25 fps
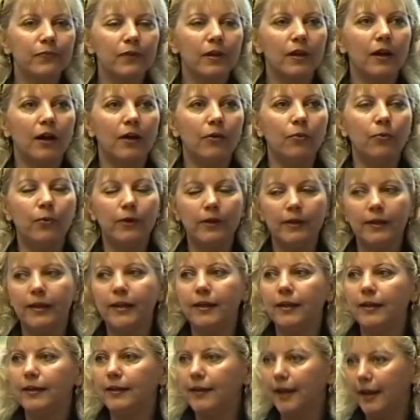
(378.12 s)
a
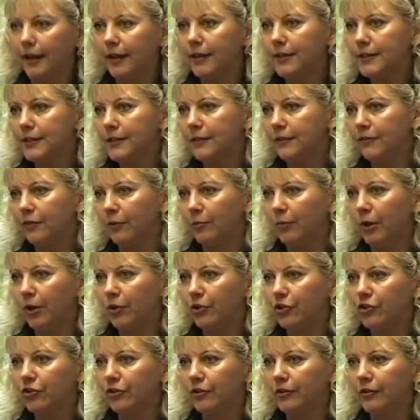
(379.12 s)
really negative
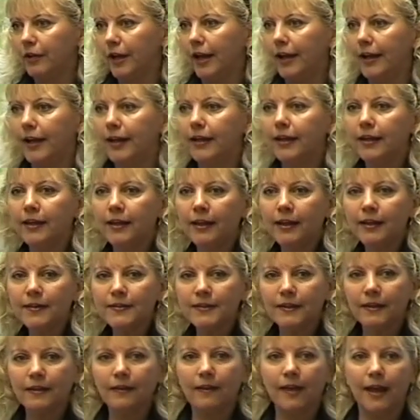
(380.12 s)
emotion and it
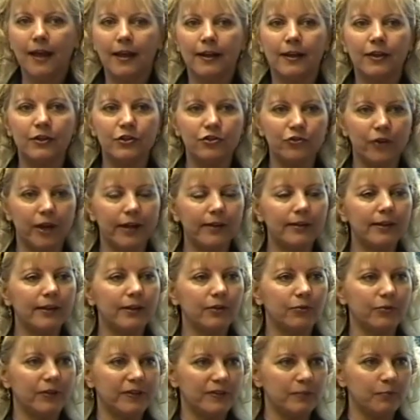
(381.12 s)
kicks in that
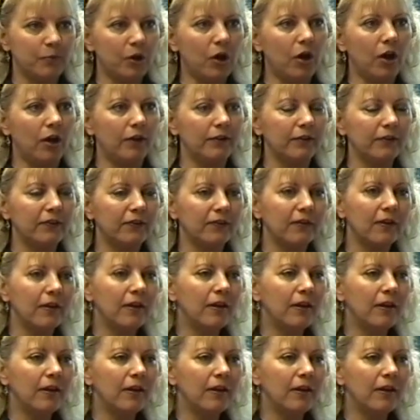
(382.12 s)
adrenaline response,